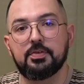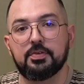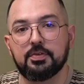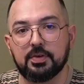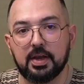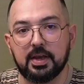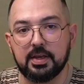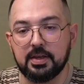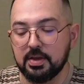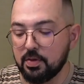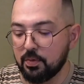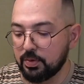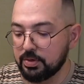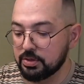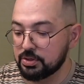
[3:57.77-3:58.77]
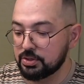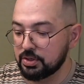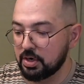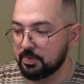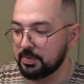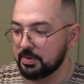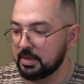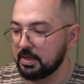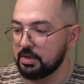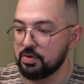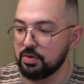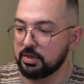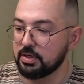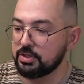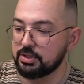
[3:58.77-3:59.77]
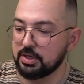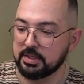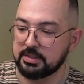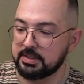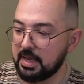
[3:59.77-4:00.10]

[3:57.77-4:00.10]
right, when you're sharpening. And you can adjust